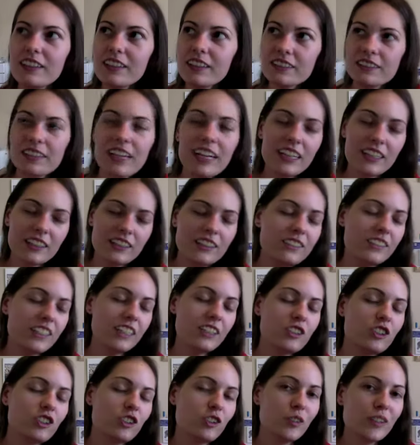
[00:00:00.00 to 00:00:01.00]
not
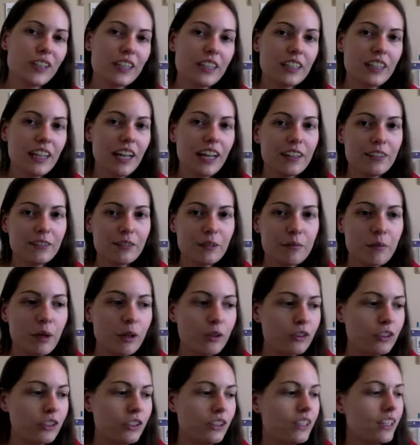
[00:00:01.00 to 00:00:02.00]
showing a lot of
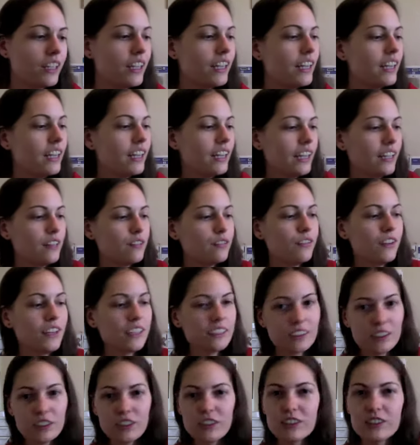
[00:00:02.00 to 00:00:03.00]
emotion. In fact,
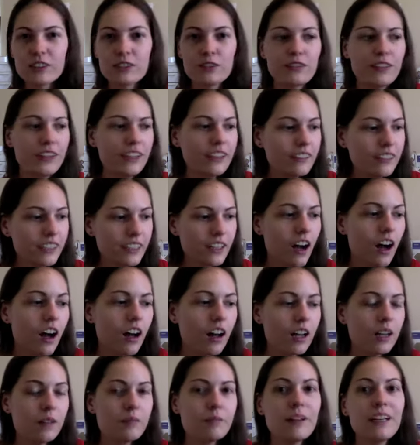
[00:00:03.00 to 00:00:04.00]
he looks very
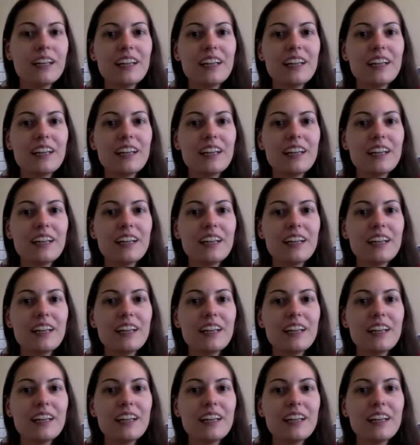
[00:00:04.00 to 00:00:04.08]
calm.